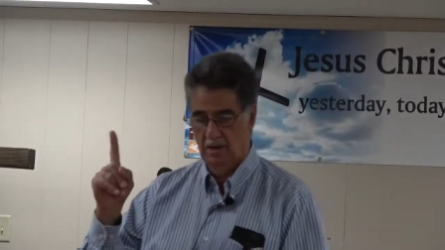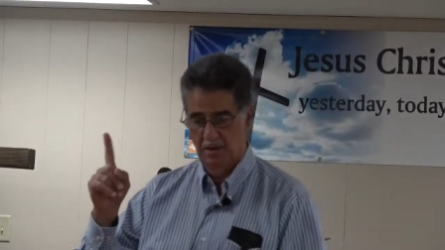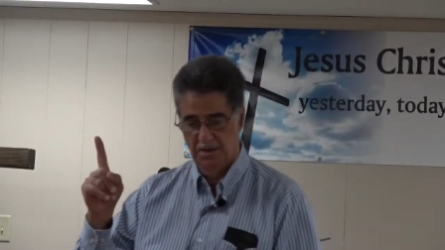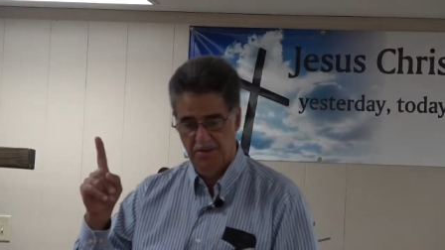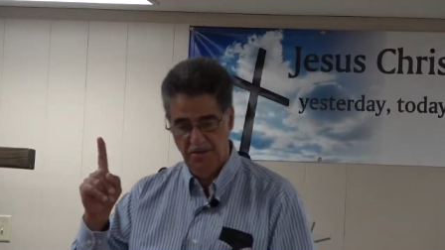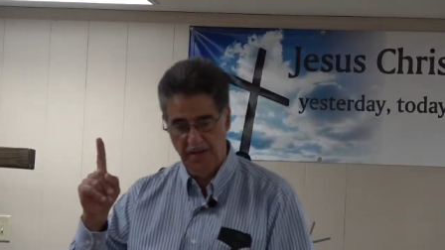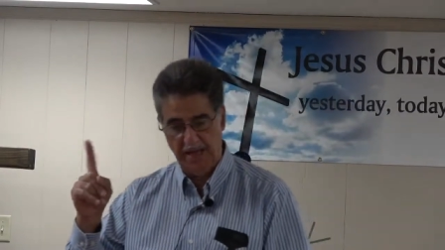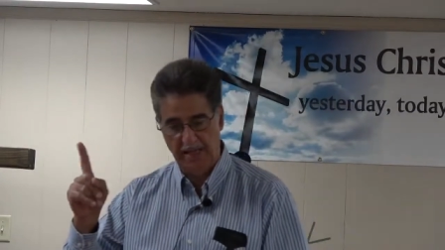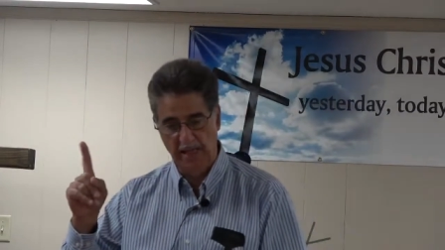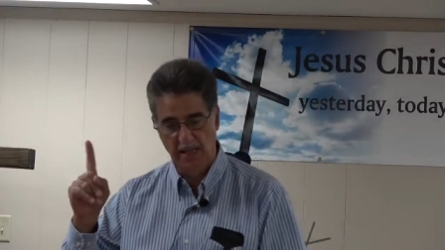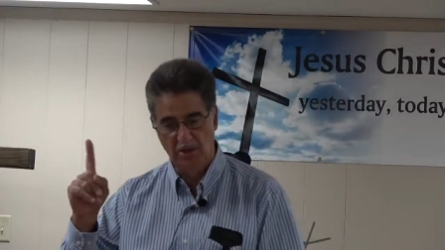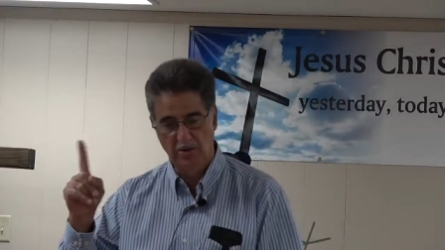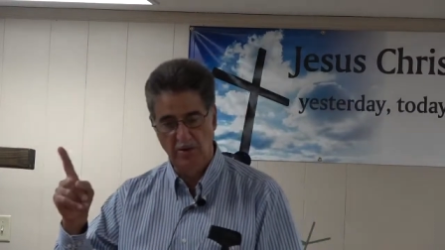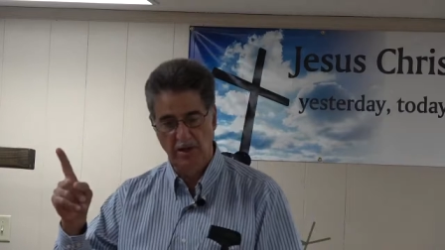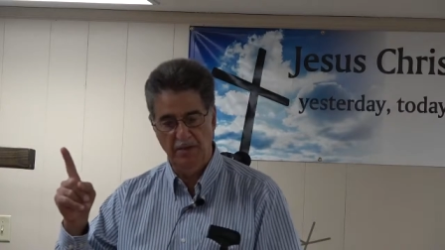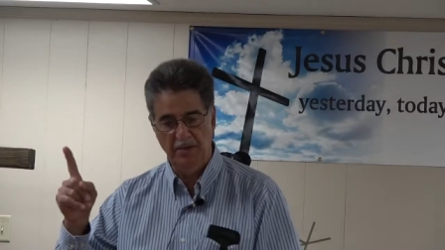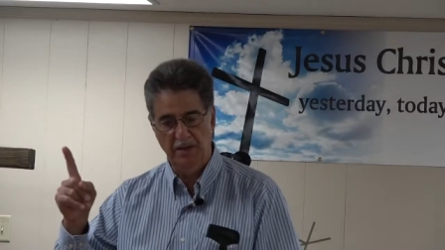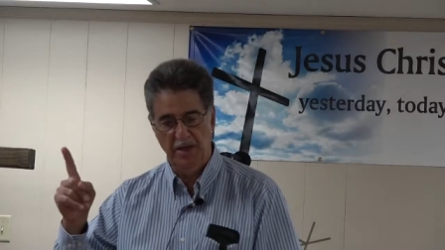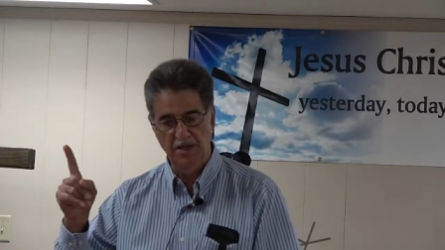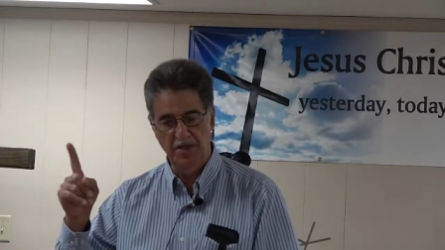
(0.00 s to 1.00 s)
2
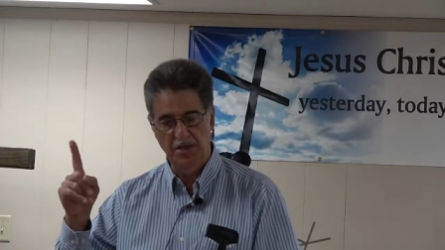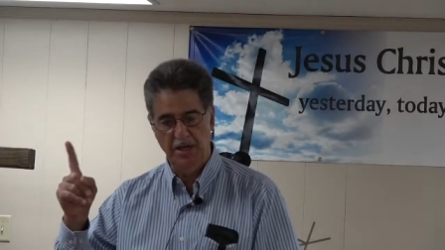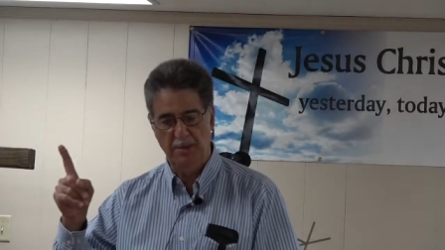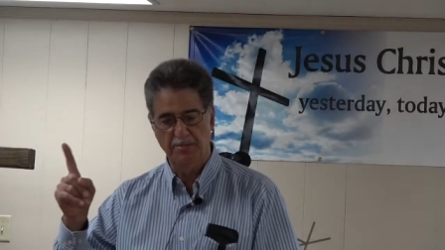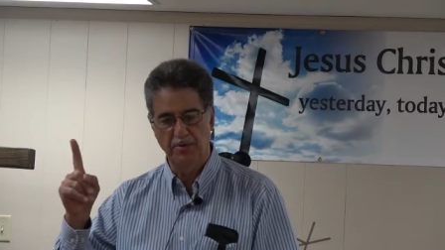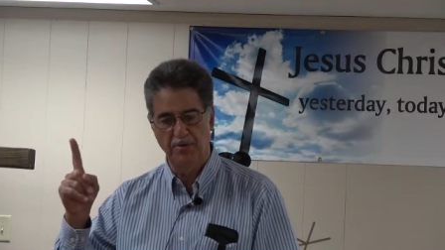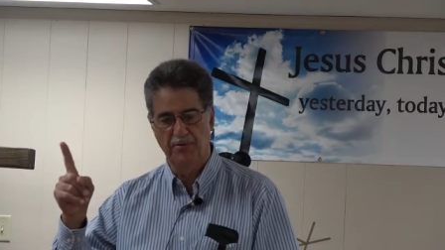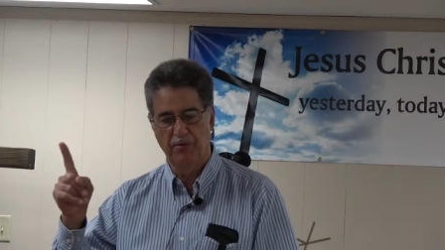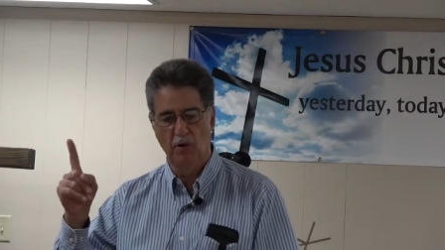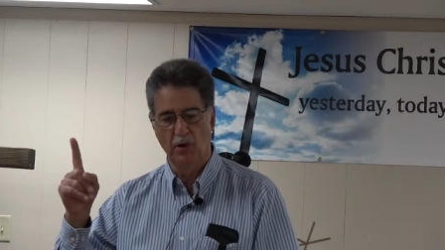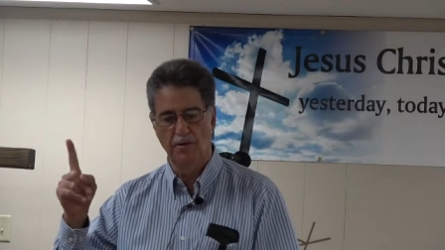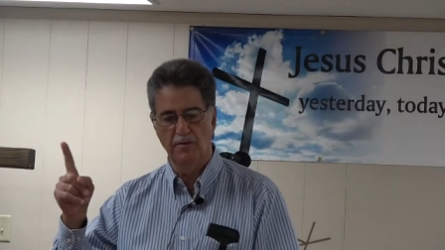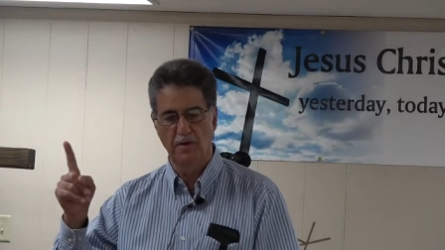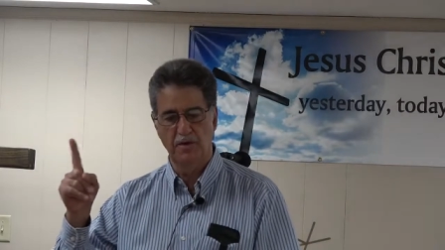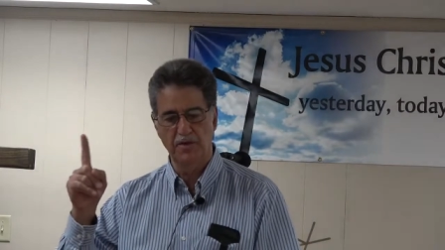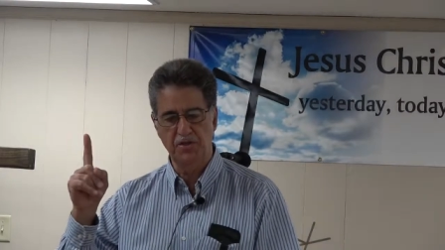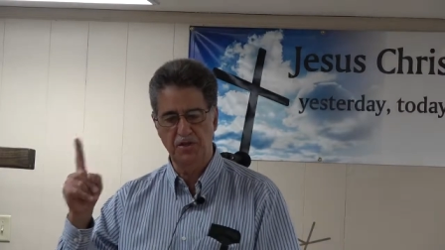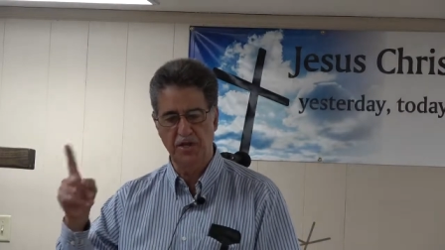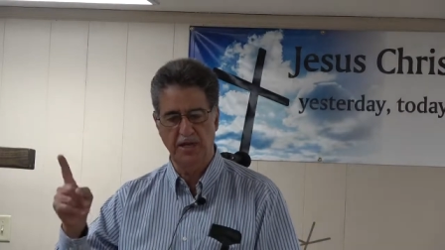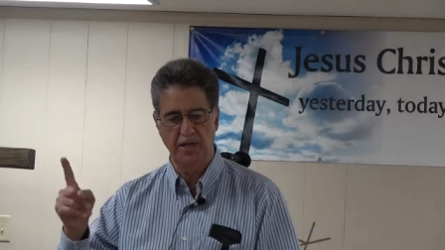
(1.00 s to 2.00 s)
Corinthians chapter 4,
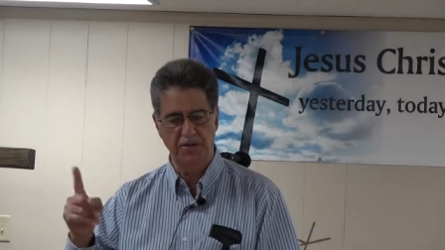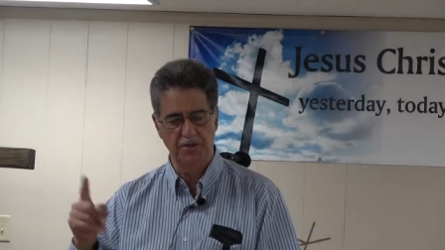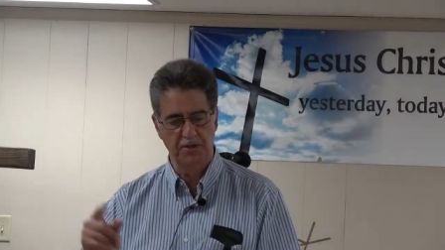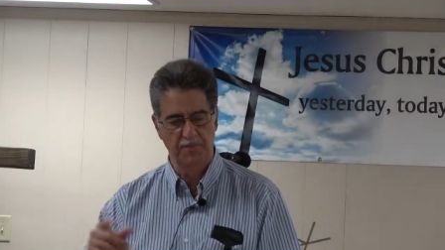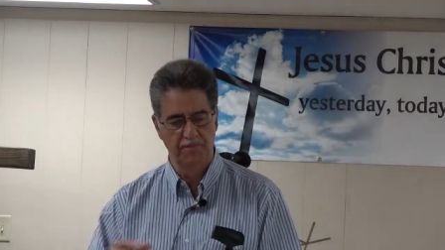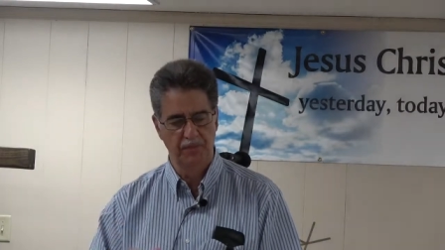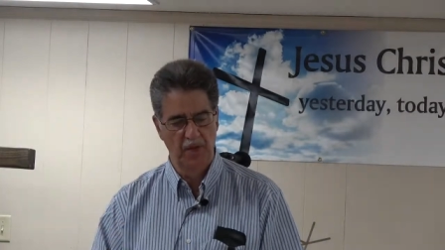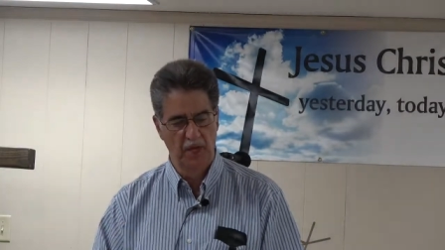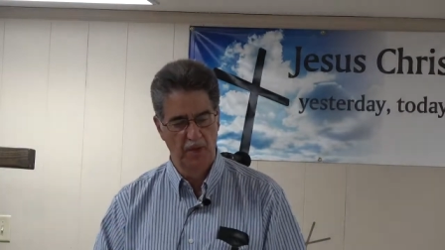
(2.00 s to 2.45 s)
verse 6,